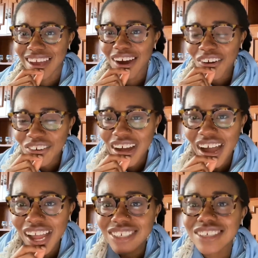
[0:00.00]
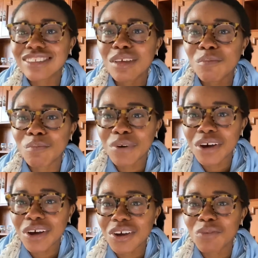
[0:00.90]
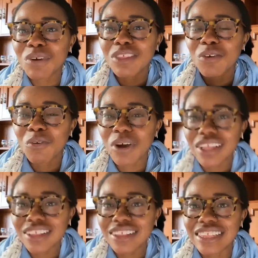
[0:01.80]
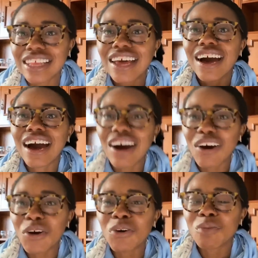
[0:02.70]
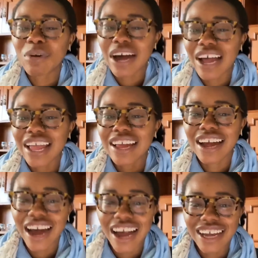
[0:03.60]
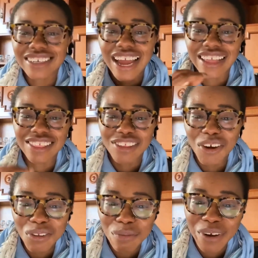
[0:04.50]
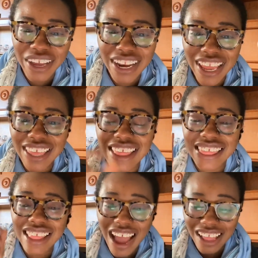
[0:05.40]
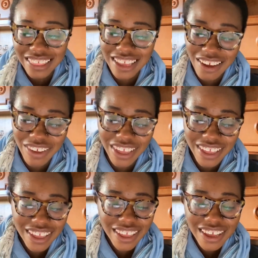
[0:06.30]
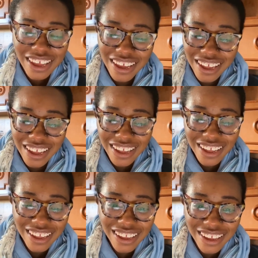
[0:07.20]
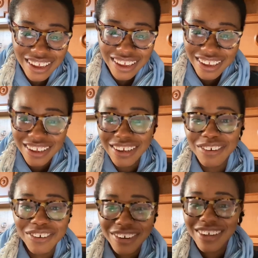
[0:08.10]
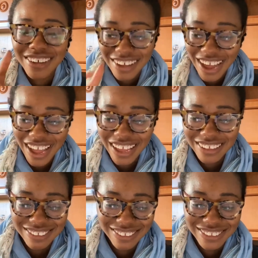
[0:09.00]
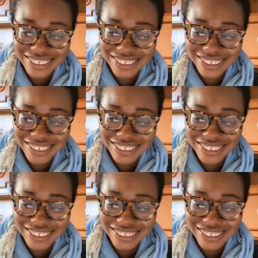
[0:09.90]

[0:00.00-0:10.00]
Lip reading: Oh gosh, it's a book with Quentin. Oh my gosh. I know the book and I cannot think of it. Oh, guys.